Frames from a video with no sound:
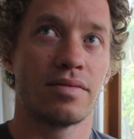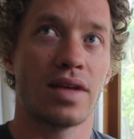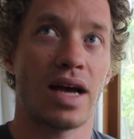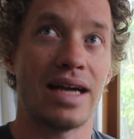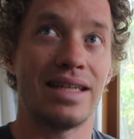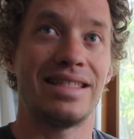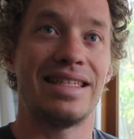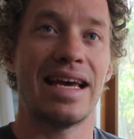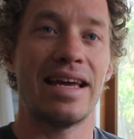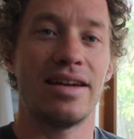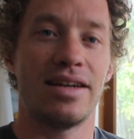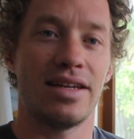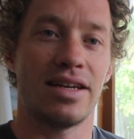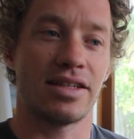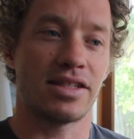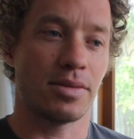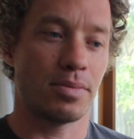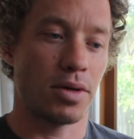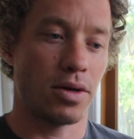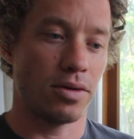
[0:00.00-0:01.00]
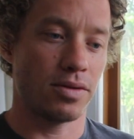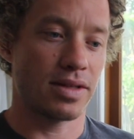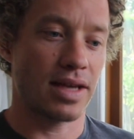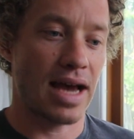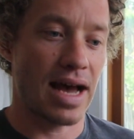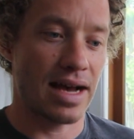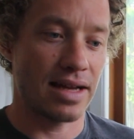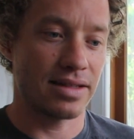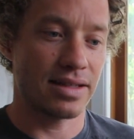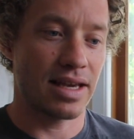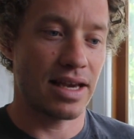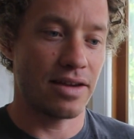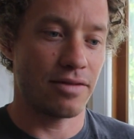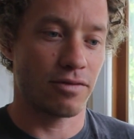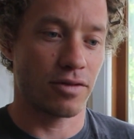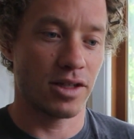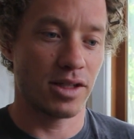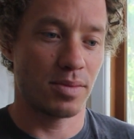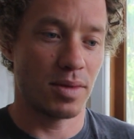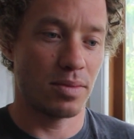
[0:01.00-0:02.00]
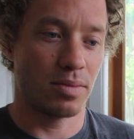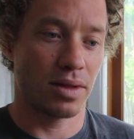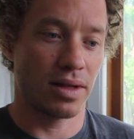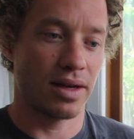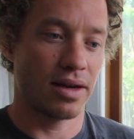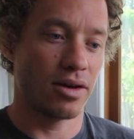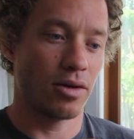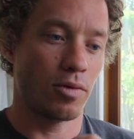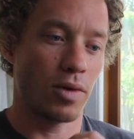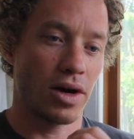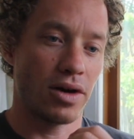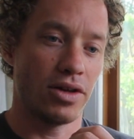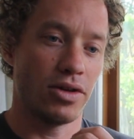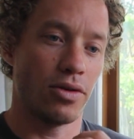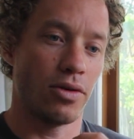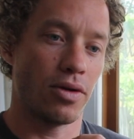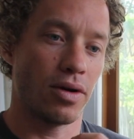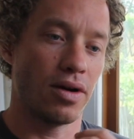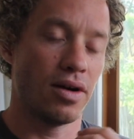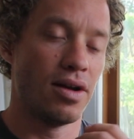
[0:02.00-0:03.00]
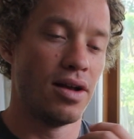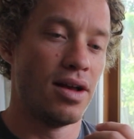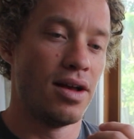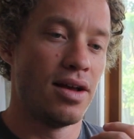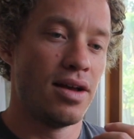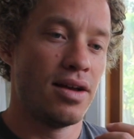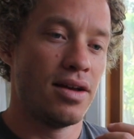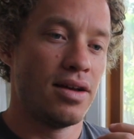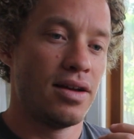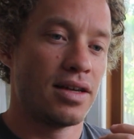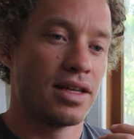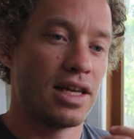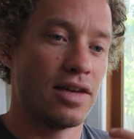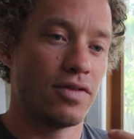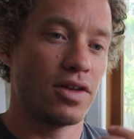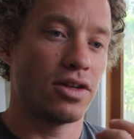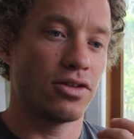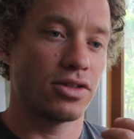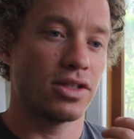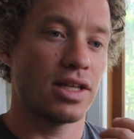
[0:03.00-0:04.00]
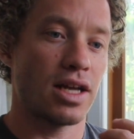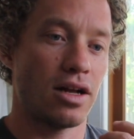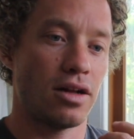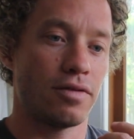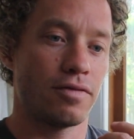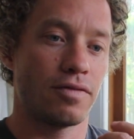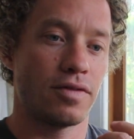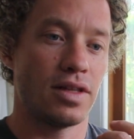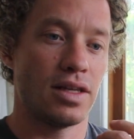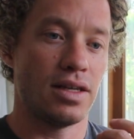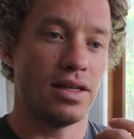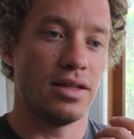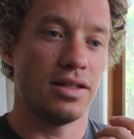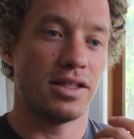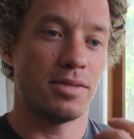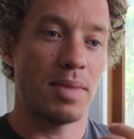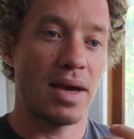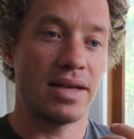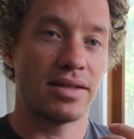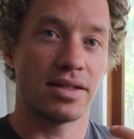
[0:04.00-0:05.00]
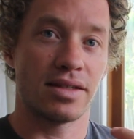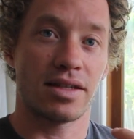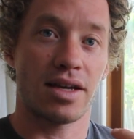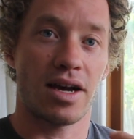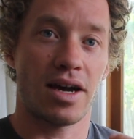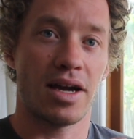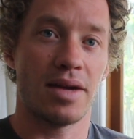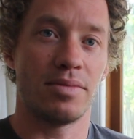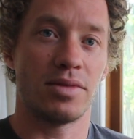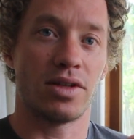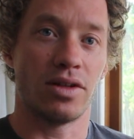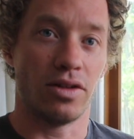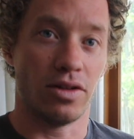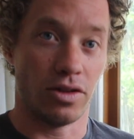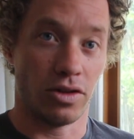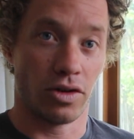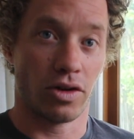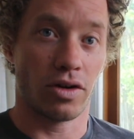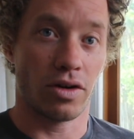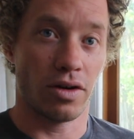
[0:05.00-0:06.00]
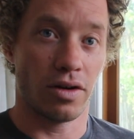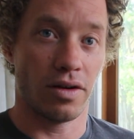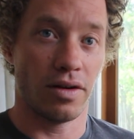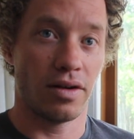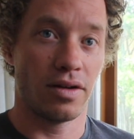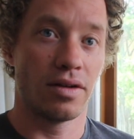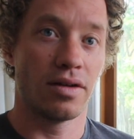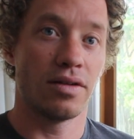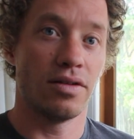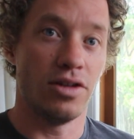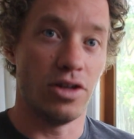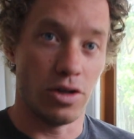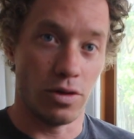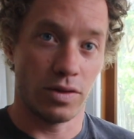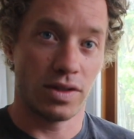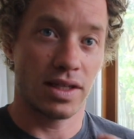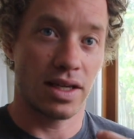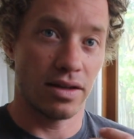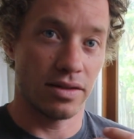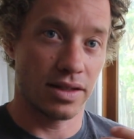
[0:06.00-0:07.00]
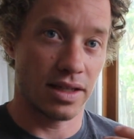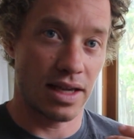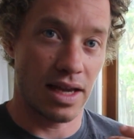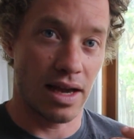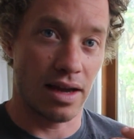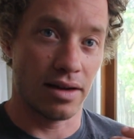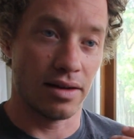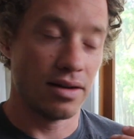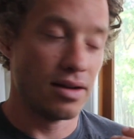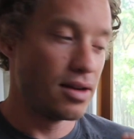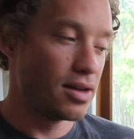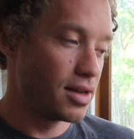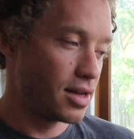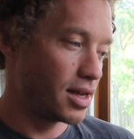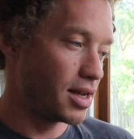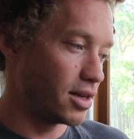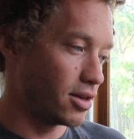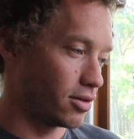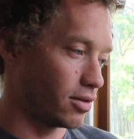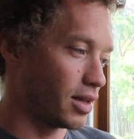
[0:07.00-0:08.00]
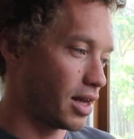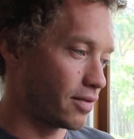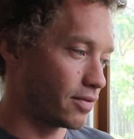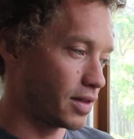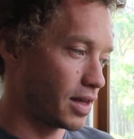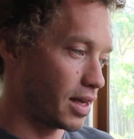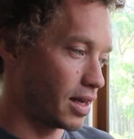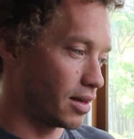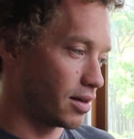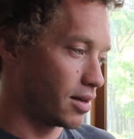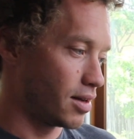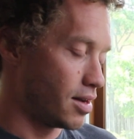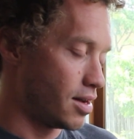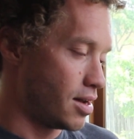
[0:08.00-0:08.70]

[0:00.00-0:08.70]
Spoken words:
identity, I suppose, as a Frisbee player, where you're giving yourself the space and time to learn new skills again in your left hand.